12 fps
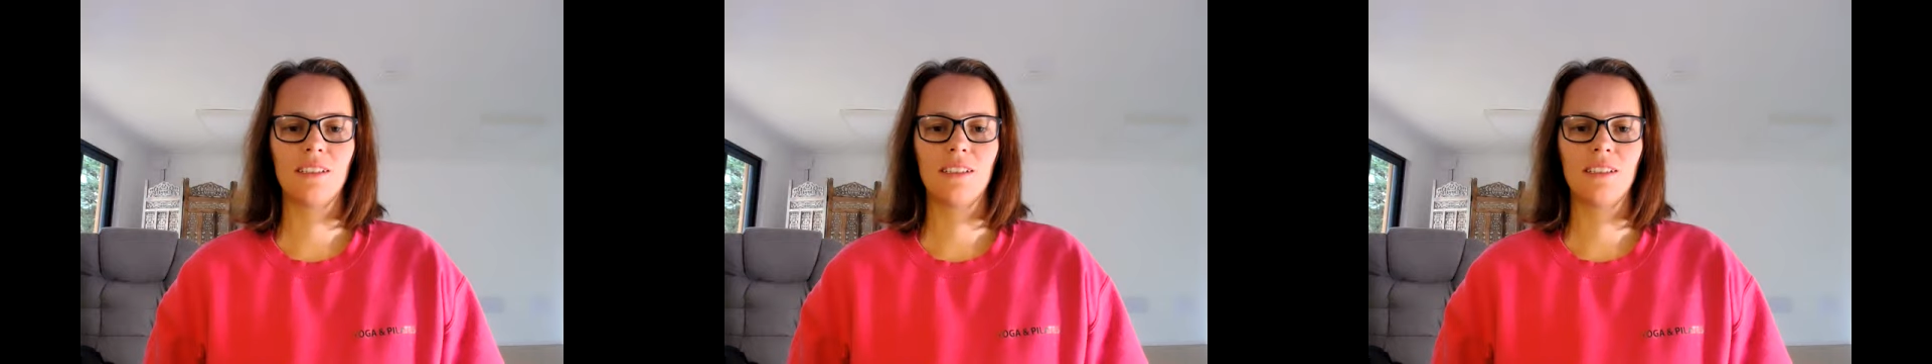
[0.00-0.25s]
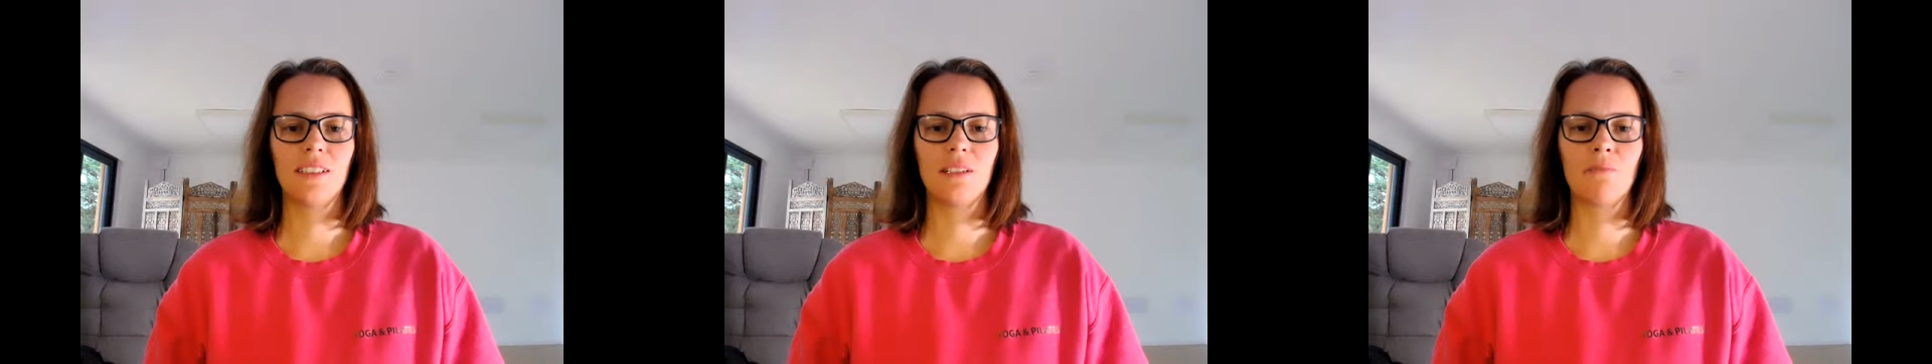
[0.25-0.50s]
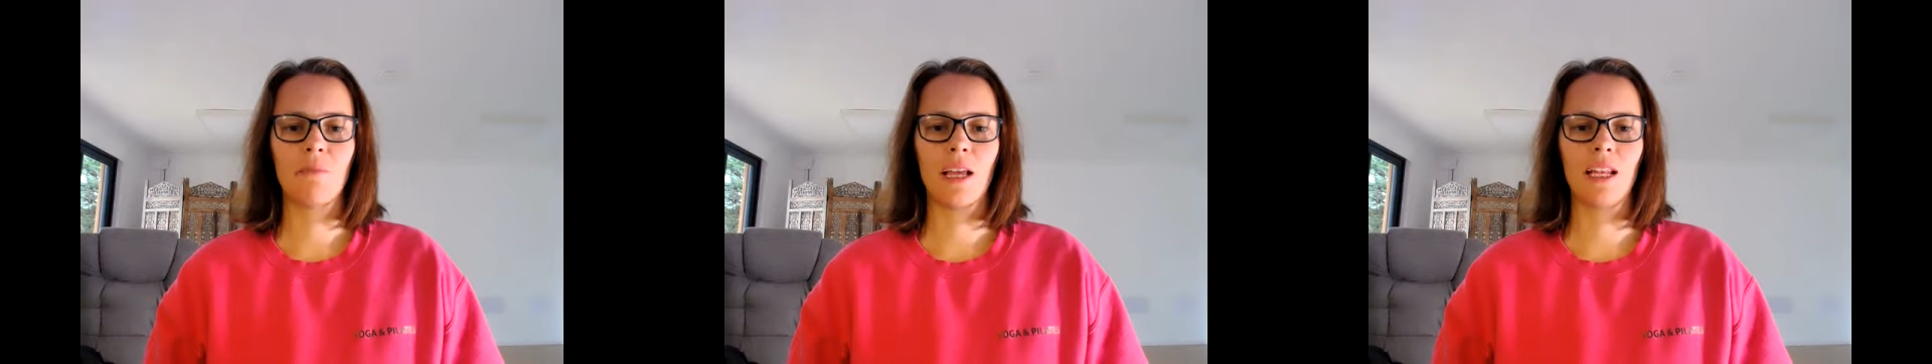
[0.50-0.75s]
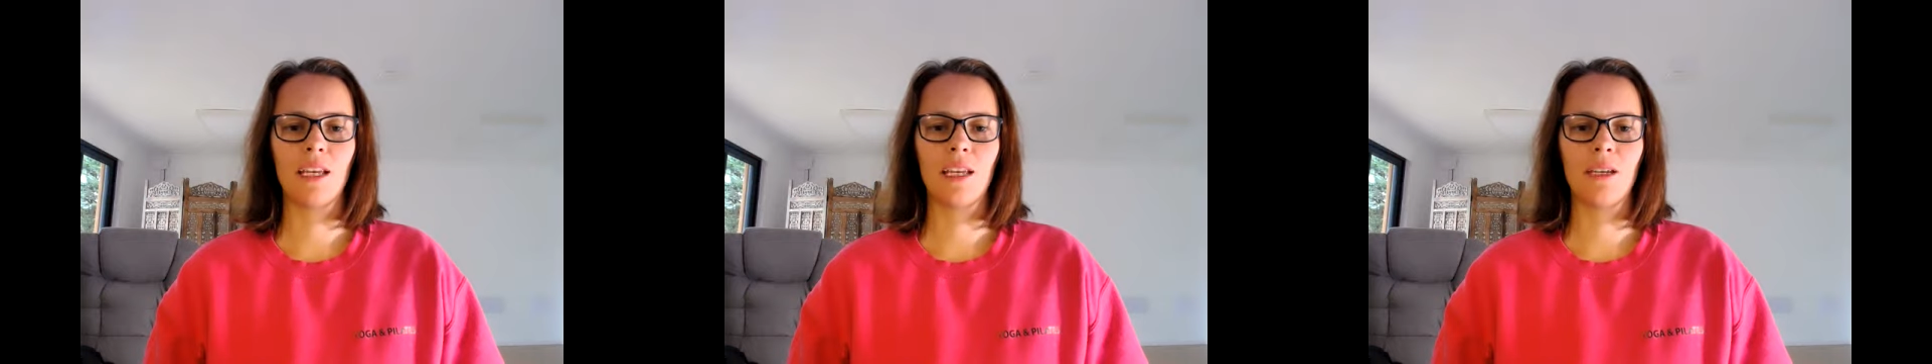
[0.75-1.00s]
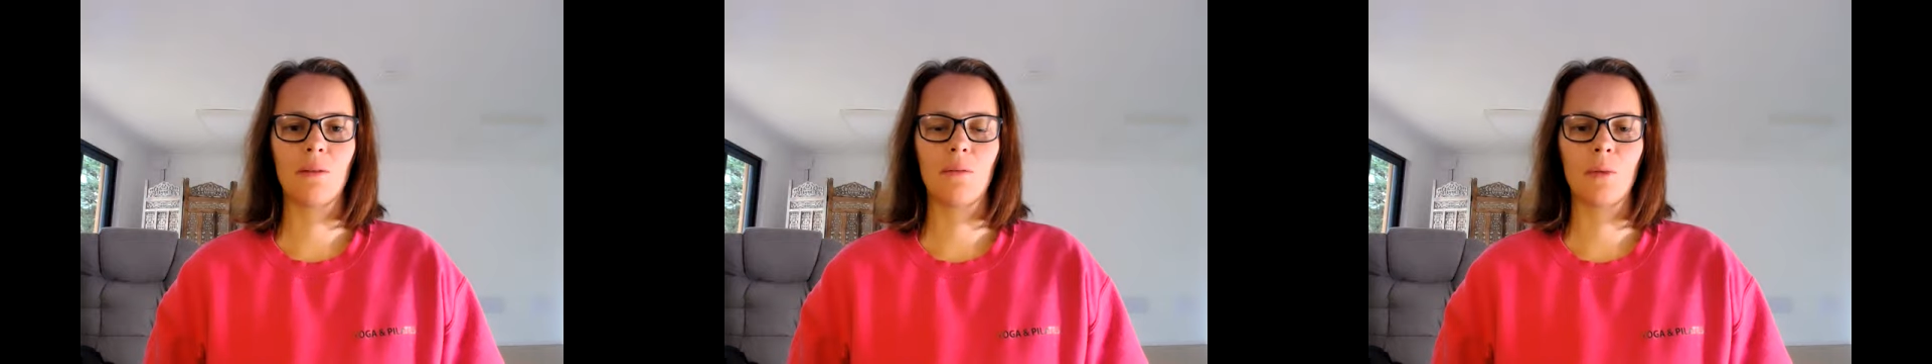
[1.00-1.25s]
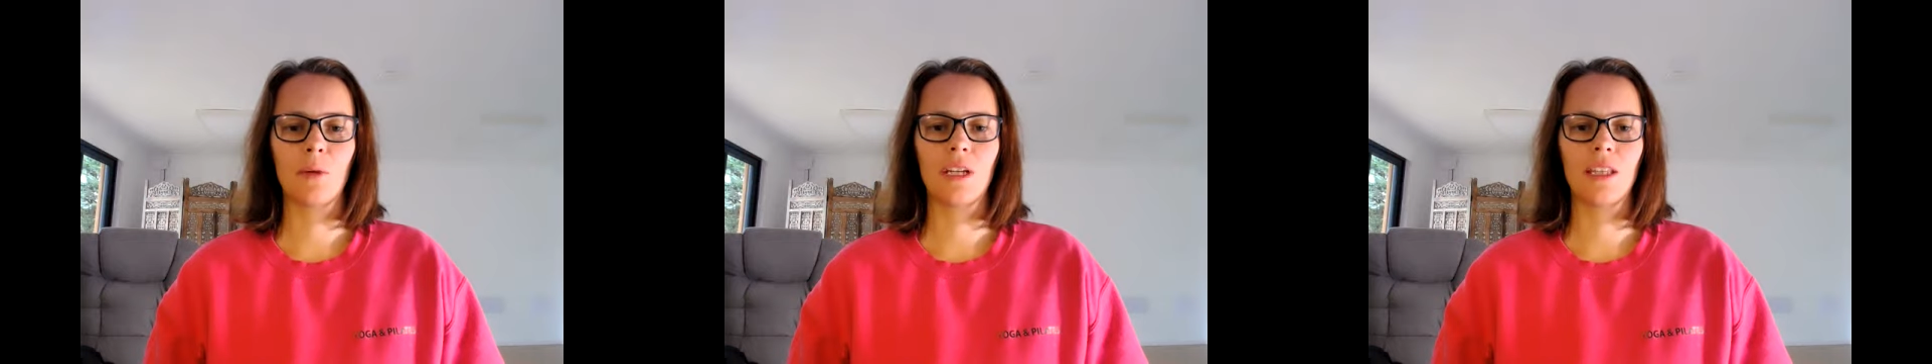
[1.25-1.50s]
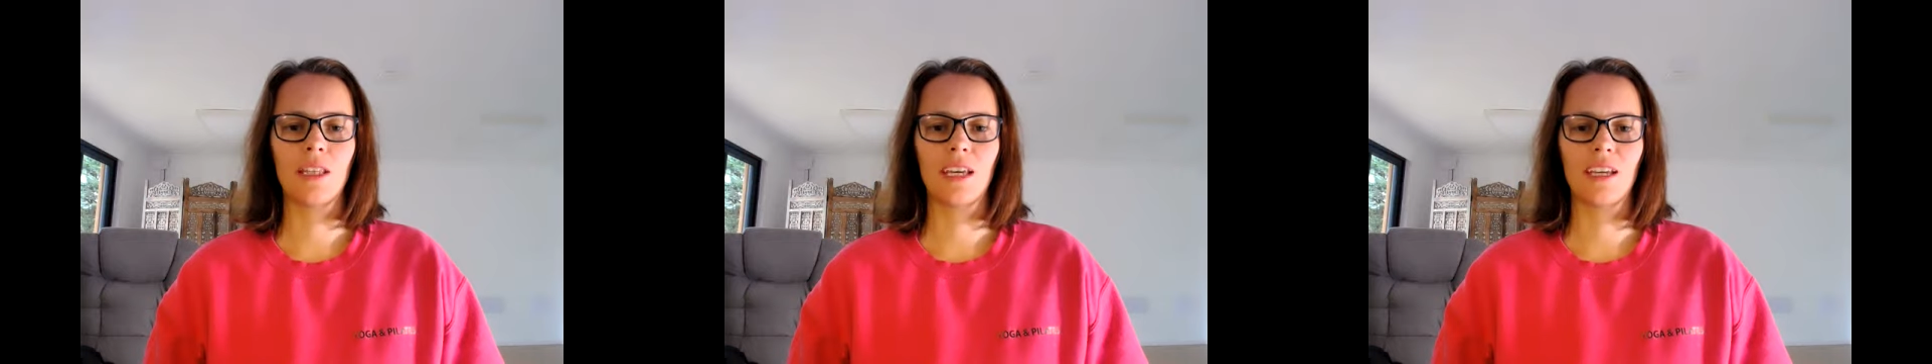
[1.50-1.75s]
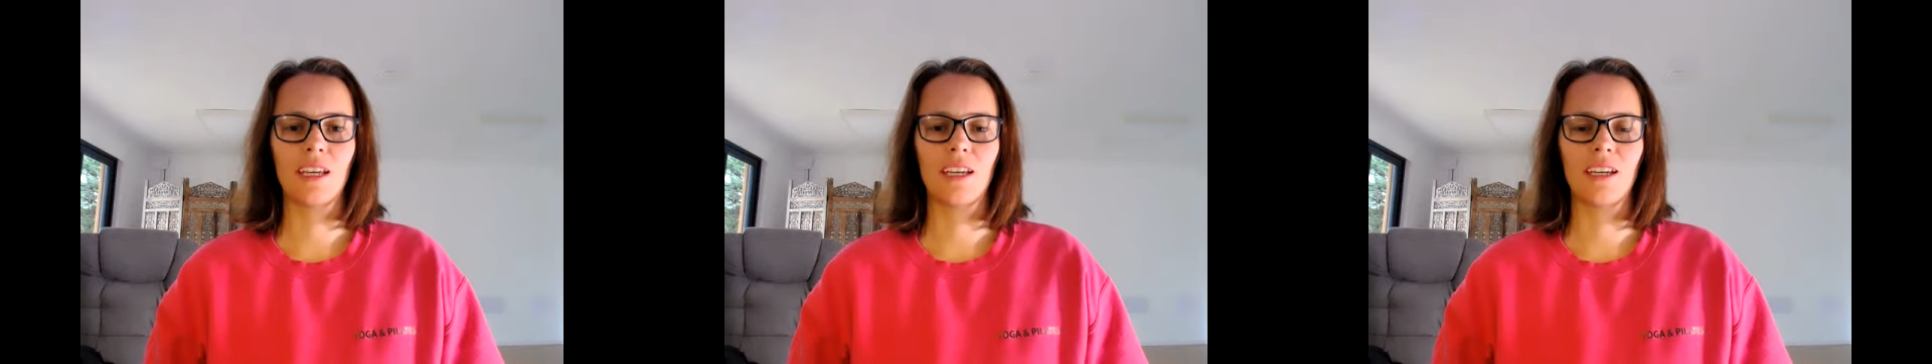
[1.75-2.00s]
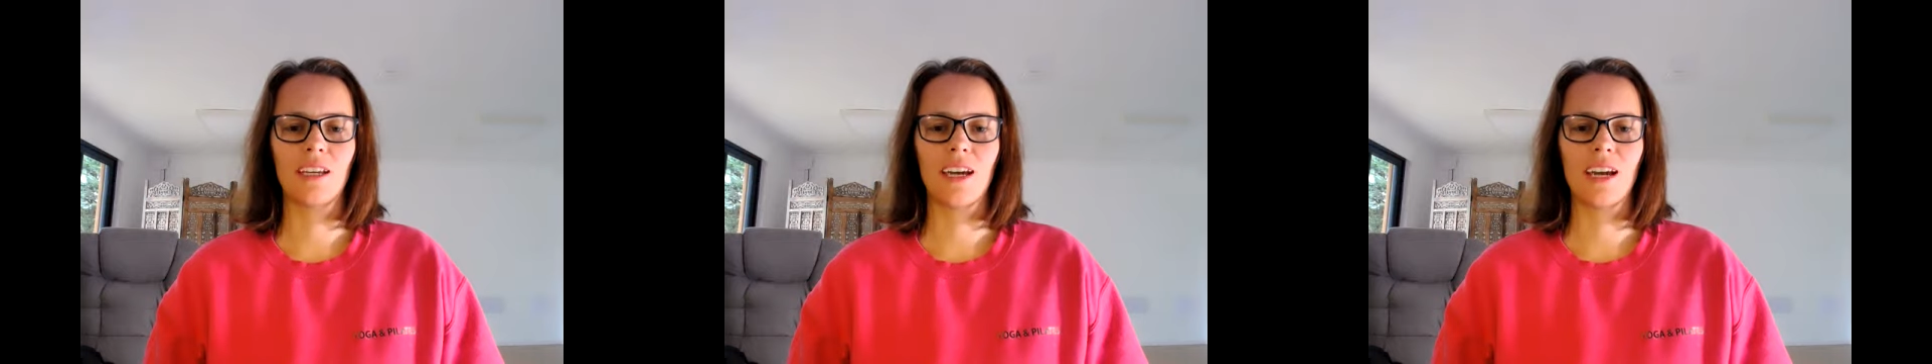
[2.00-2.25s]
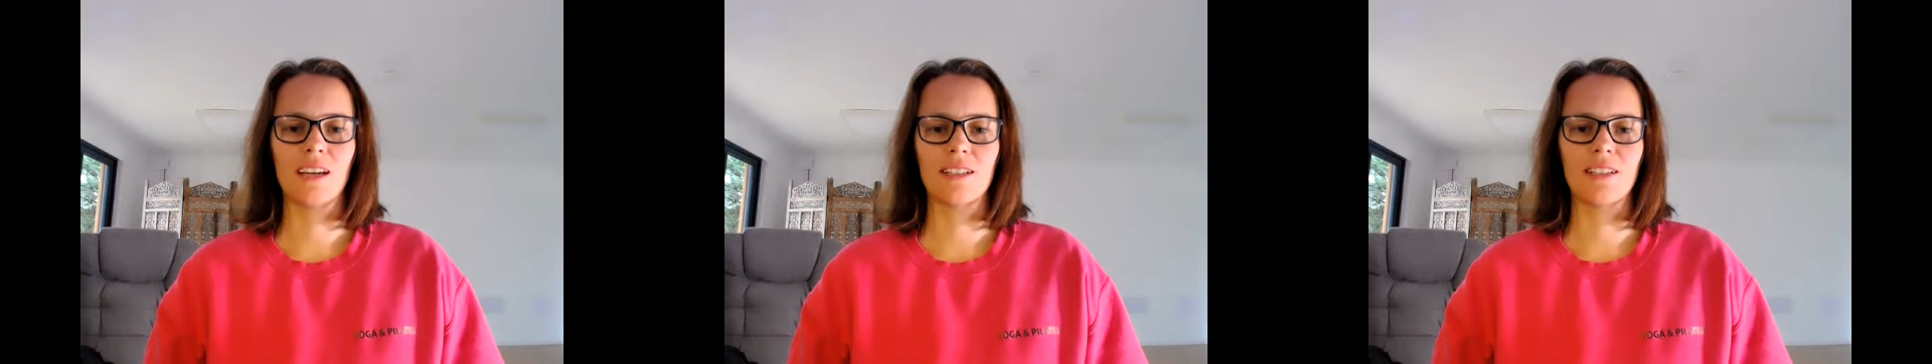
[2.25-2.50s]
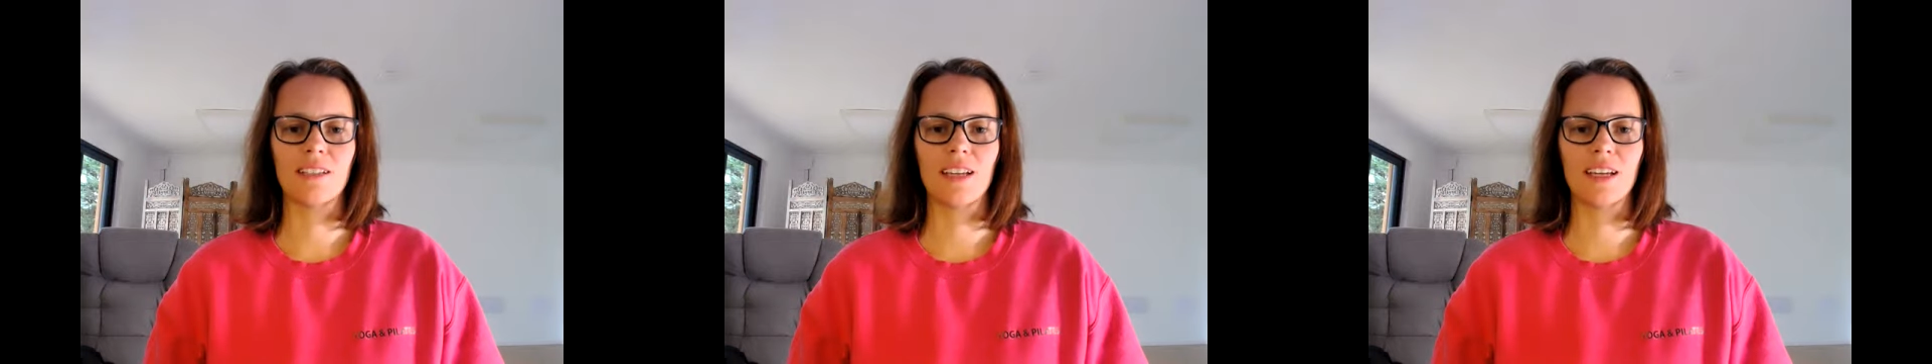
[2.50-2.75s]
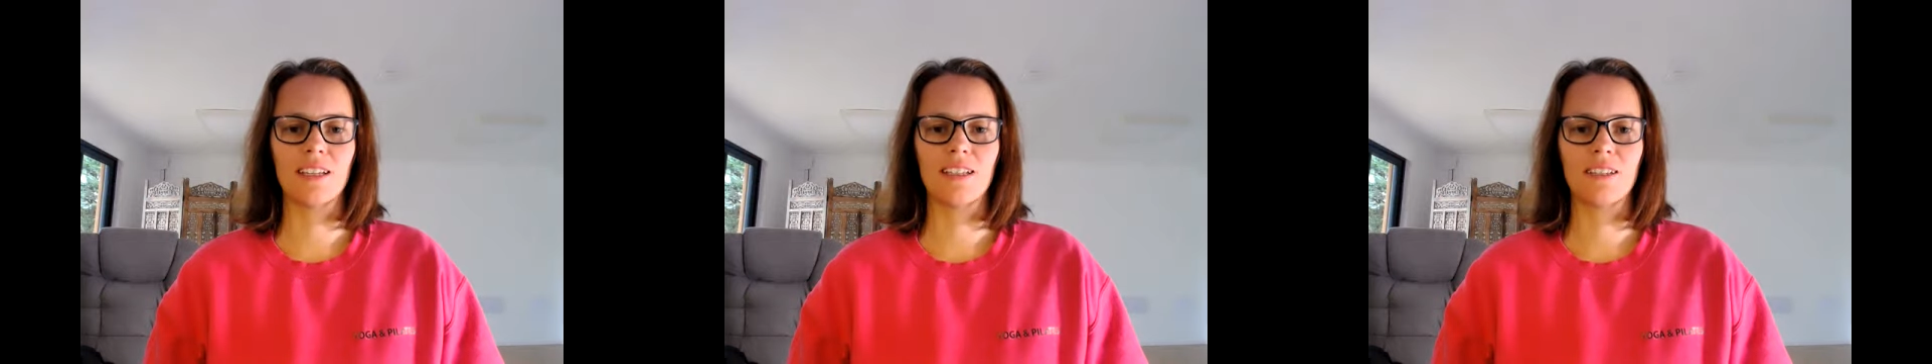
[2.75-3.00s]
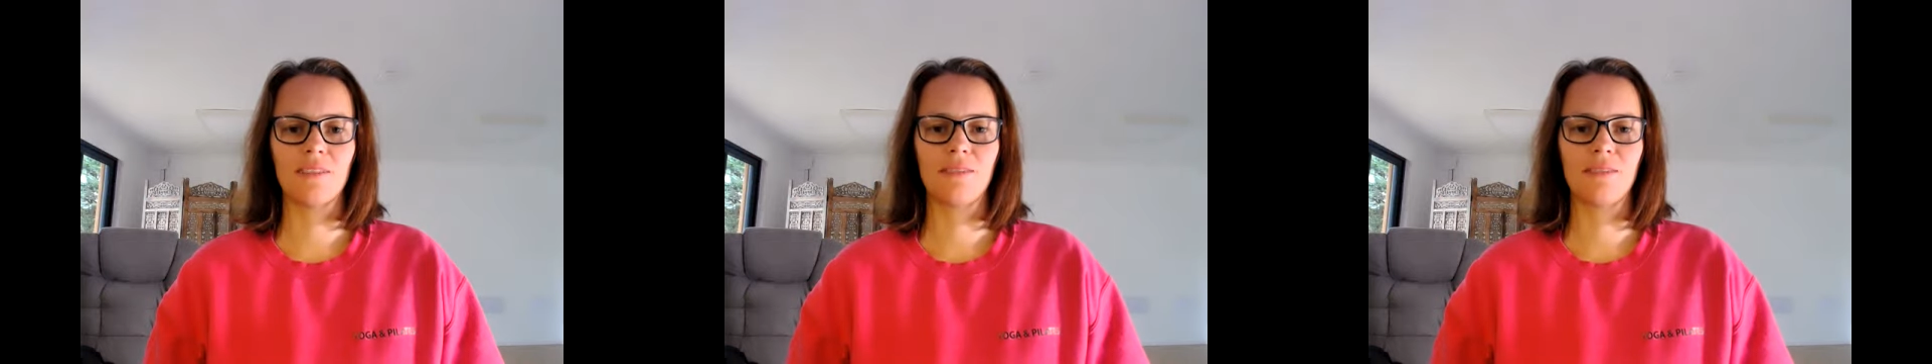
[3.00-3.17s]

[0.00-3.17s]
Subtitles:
in this belly breathing exercise.